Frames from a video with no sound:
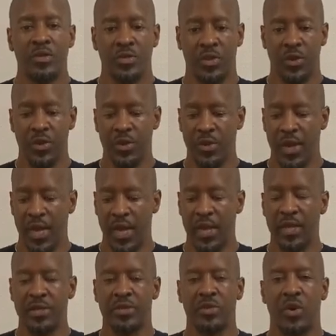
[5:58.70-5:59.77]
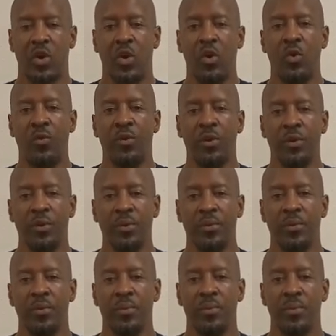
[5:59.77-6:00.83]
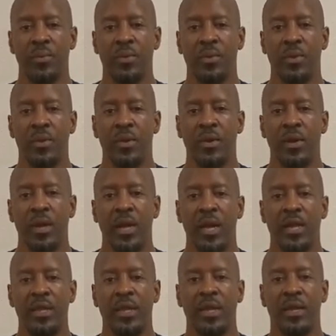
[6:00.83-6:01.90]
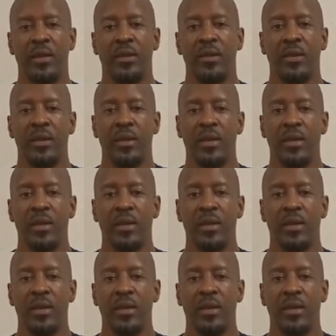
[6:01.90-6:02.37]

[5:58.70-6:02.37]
Turn your hands over and then